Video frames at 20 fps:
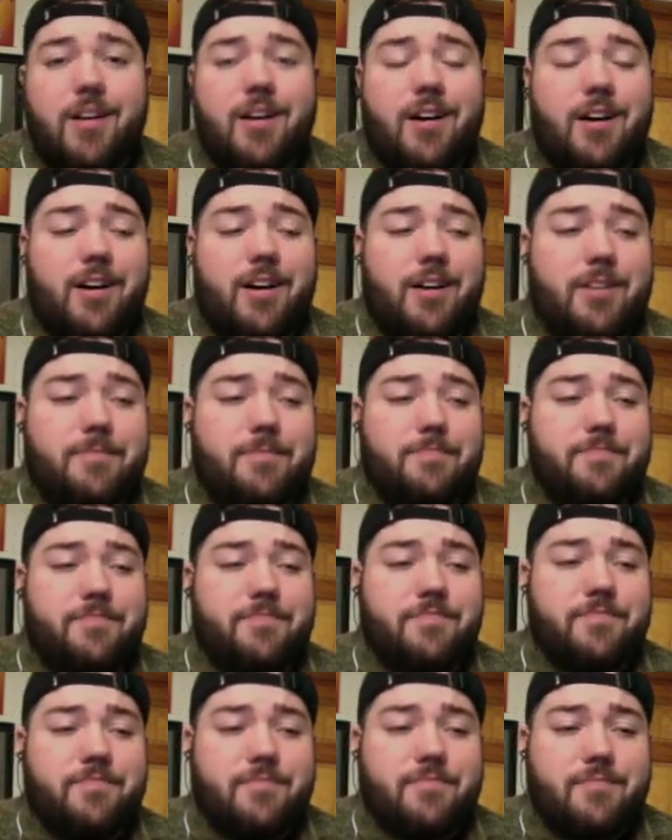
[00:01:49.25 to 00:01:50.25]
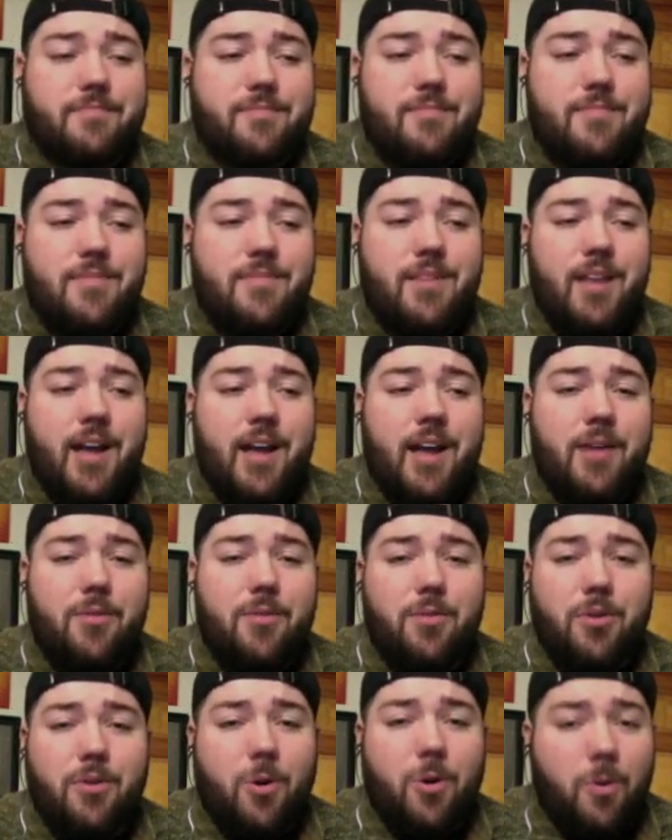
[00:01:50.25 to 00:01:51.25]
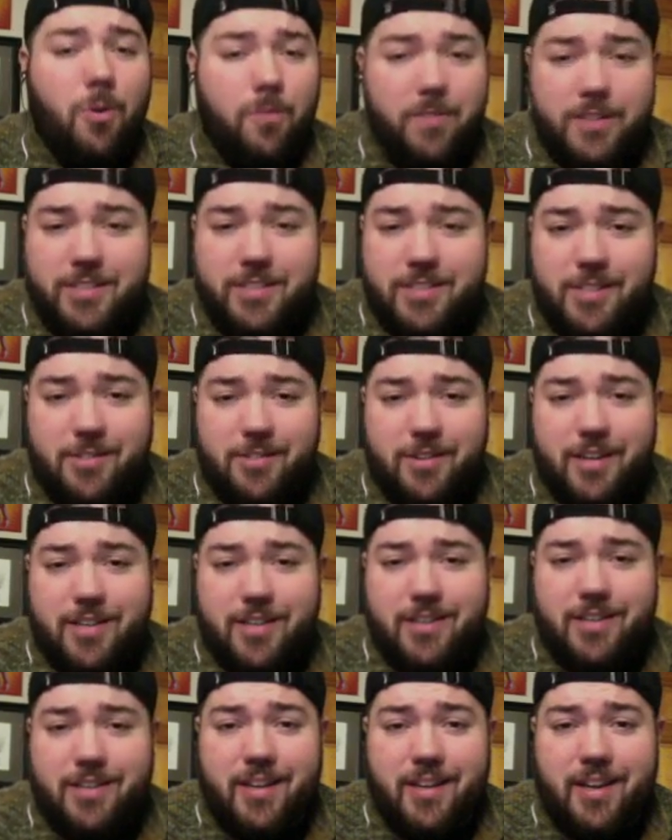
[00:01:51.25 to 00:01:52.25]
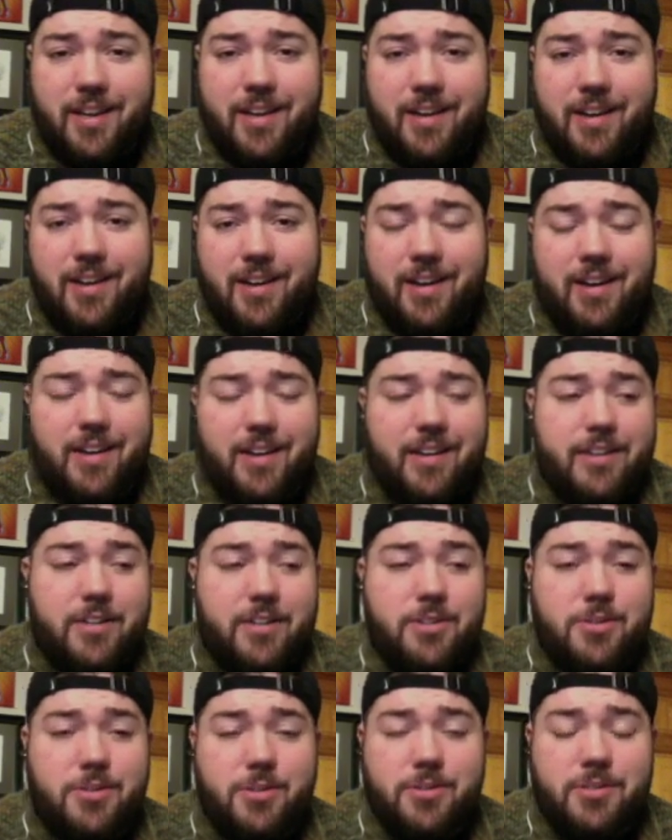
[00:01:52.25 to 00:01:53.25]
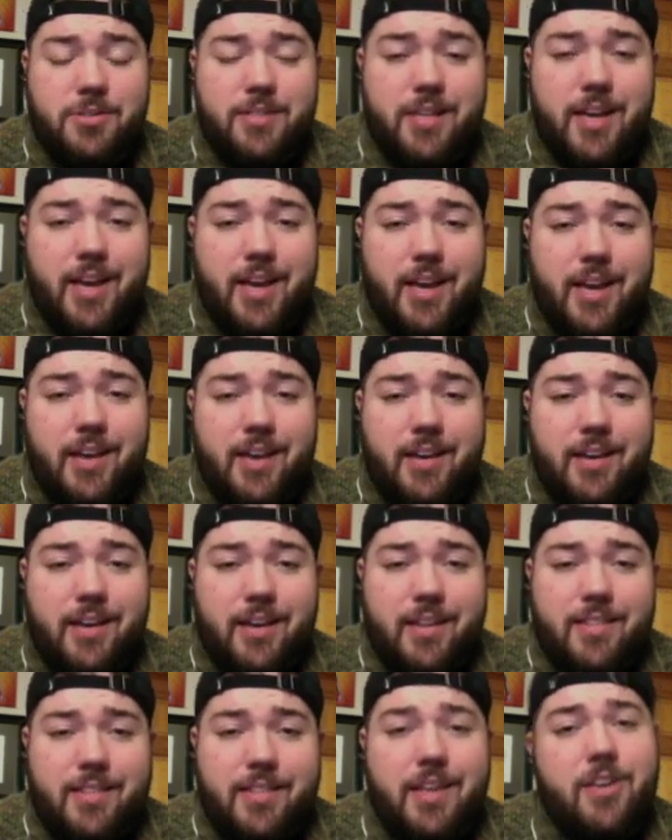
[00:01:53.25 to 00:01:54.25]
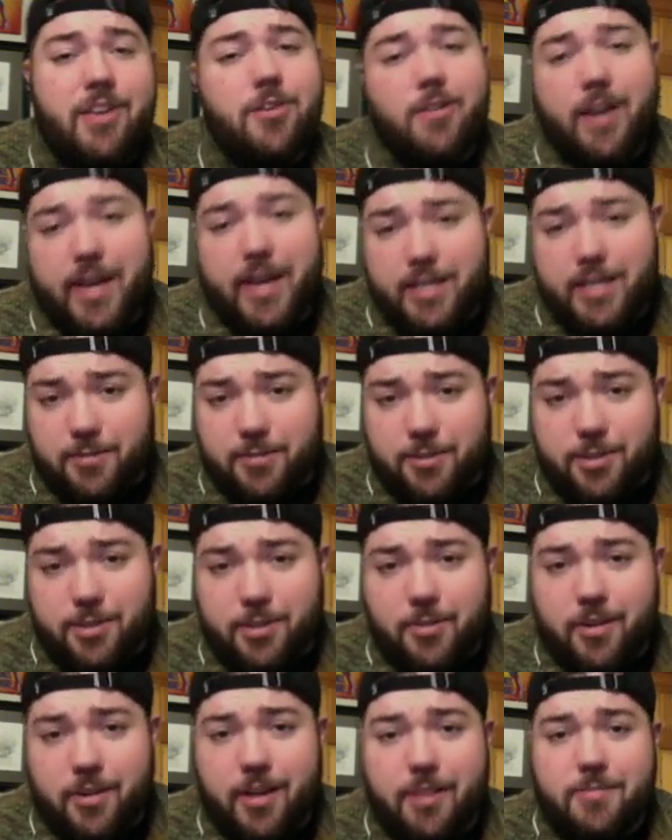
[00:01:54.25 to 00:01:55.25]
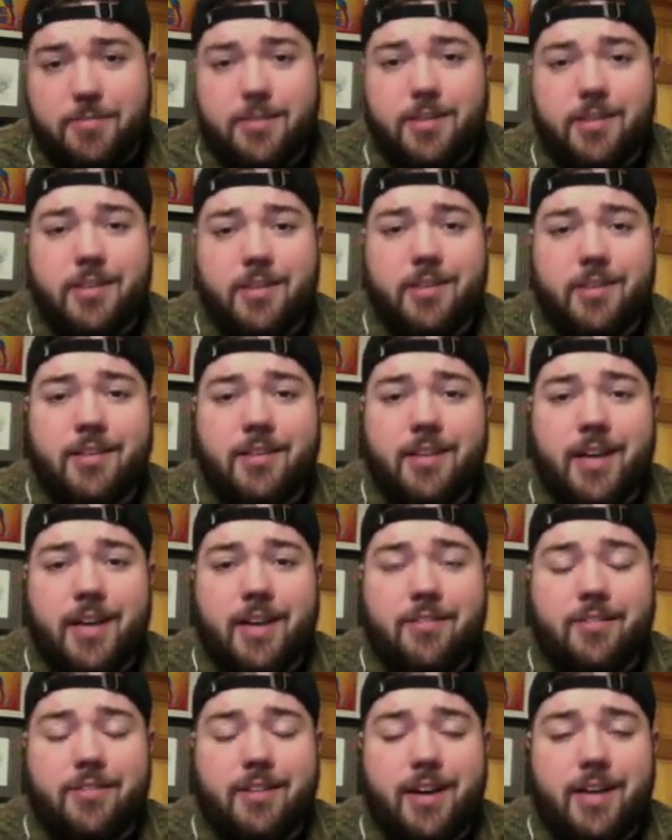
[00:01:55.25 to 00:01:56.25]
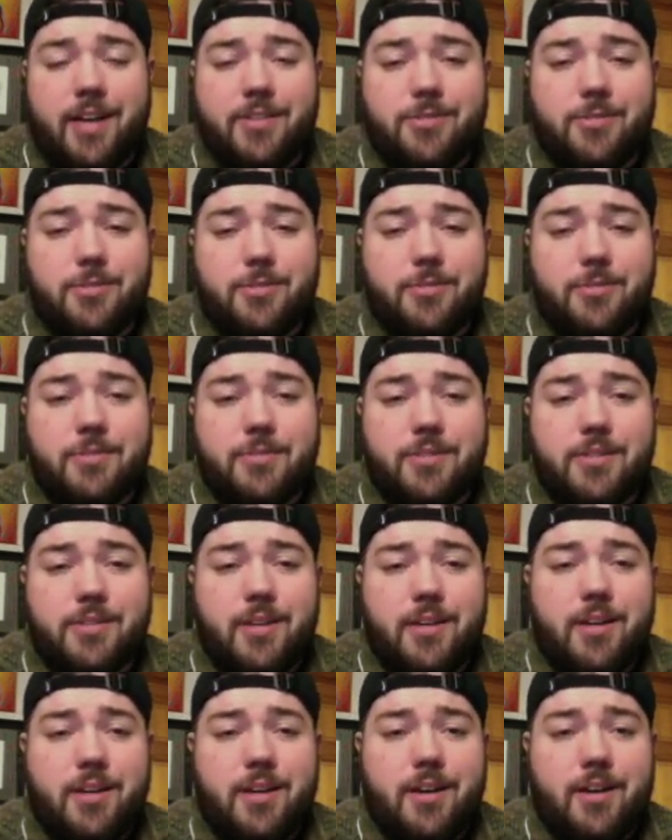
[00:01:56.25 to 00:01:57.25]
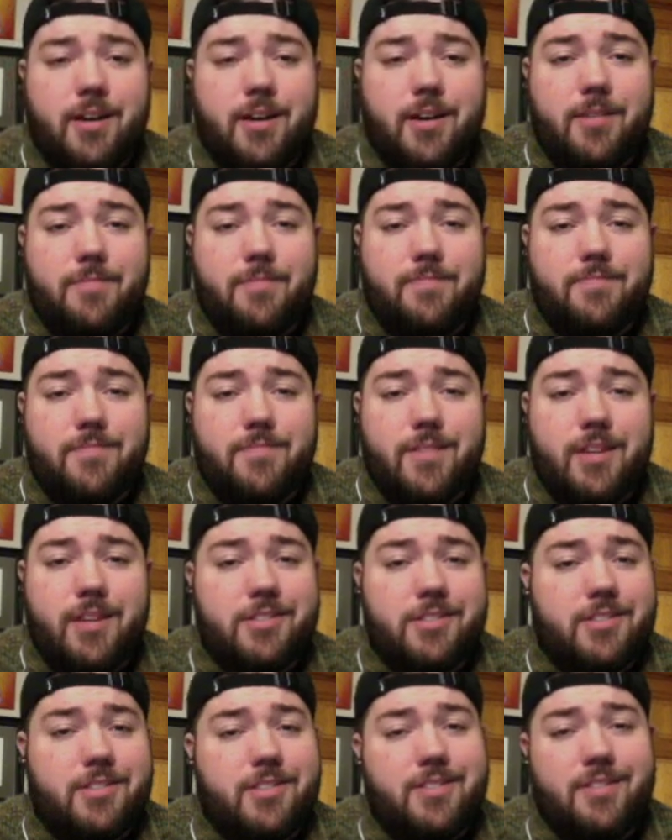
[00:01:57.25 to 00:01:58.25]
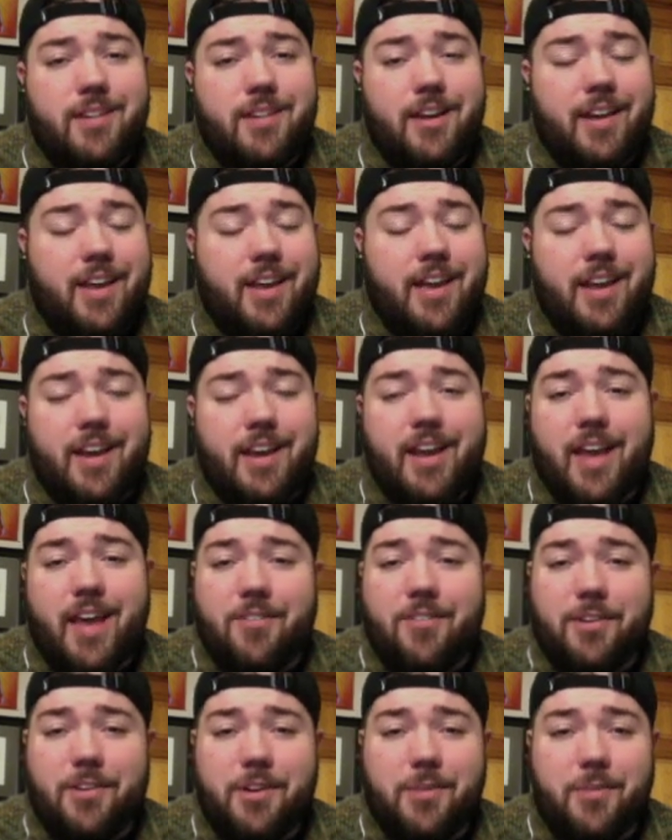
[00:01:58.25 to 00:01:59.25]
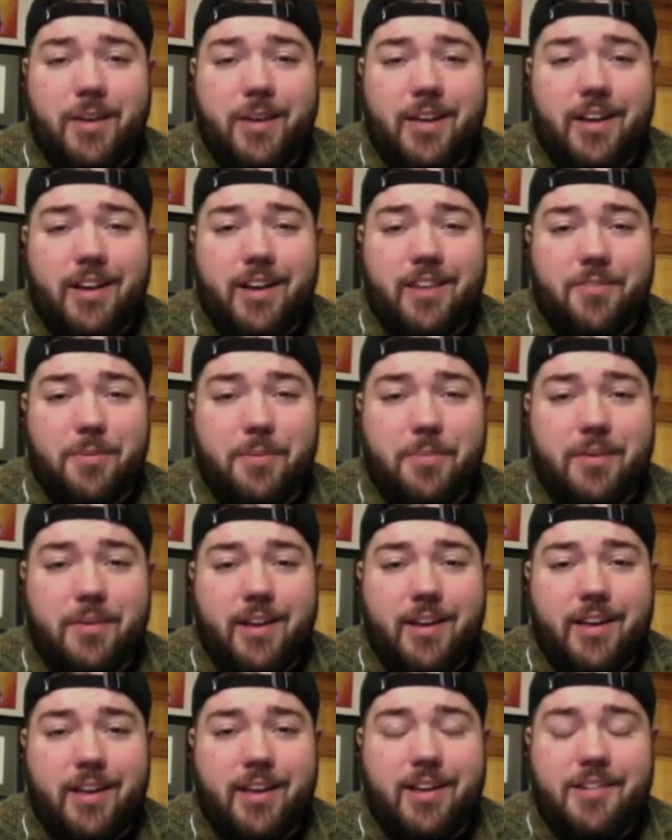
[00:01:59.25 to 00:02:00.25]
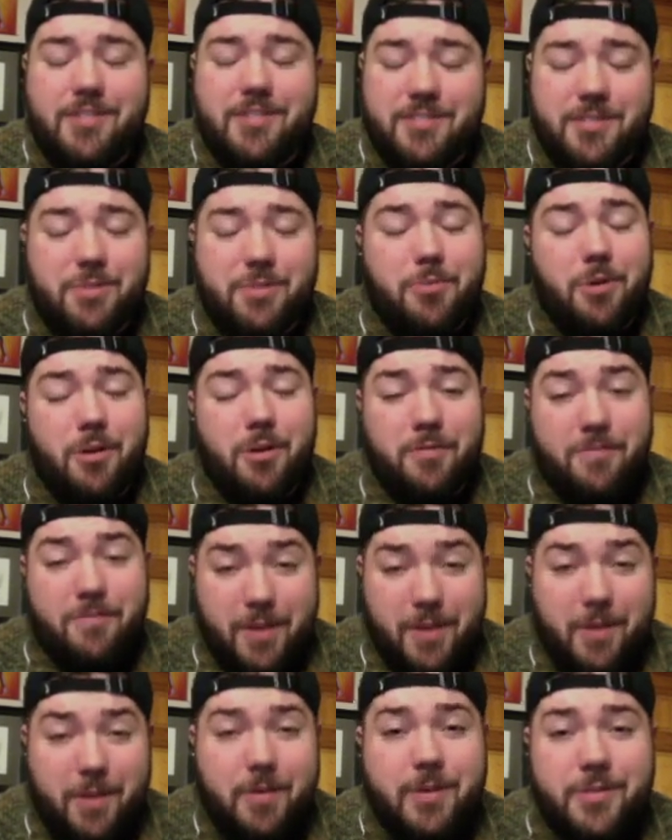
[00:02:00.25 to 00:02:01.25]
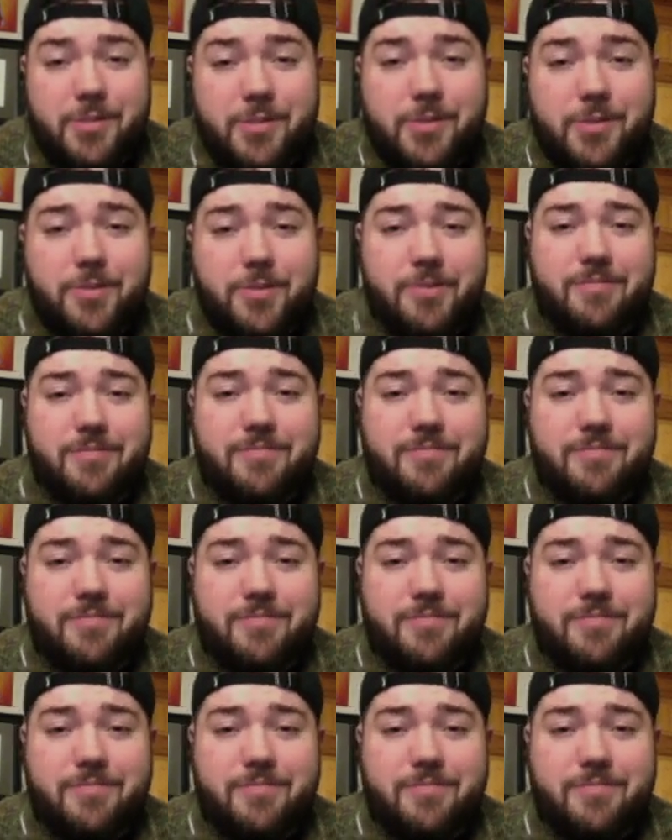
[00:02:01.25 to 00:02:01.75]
I will hopefully see you again on Tuesday. Thank you guys for showing up to the live classrooms. And just, again, have a good weekend, everybody. And I'll see you all very soon.